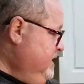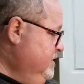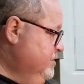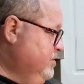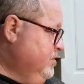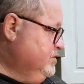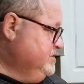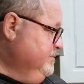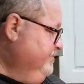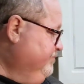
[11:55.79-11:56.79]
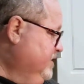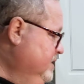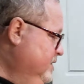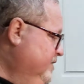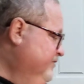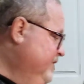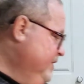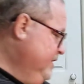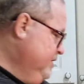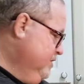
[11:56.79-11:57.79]
Here are some
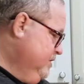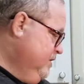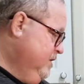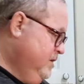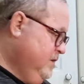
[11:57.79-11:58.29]
very good